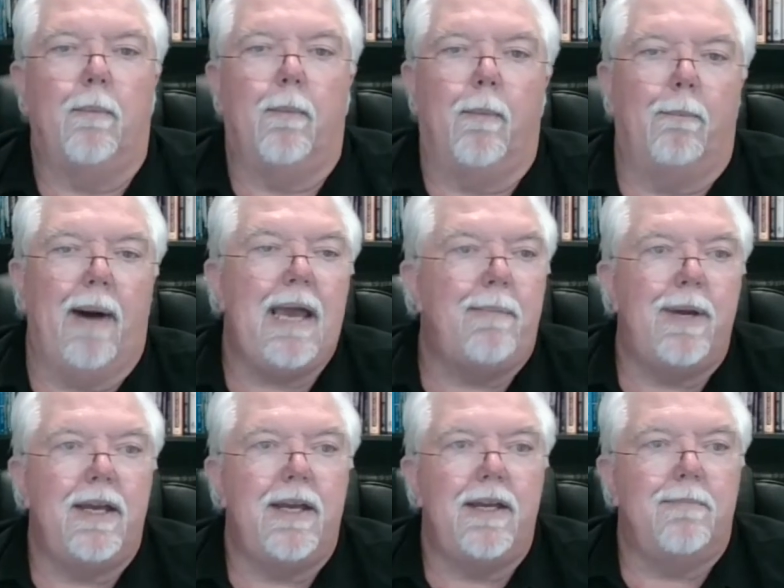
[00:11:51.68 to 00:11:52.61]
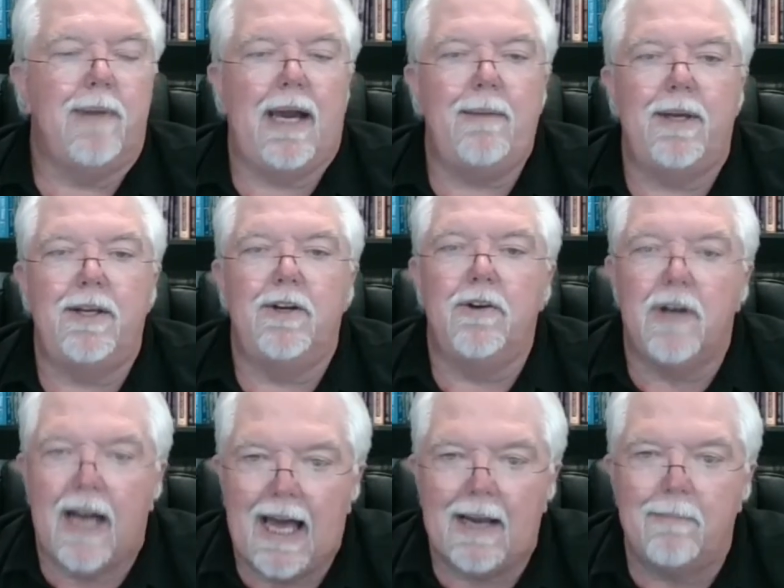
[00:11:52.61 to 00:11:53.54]
Maybe, maybe you're
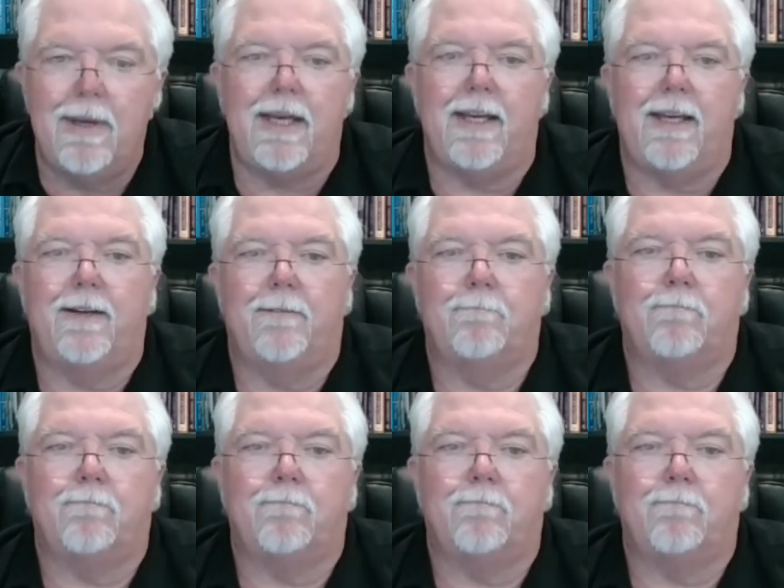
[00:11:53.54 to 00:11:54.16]
like me,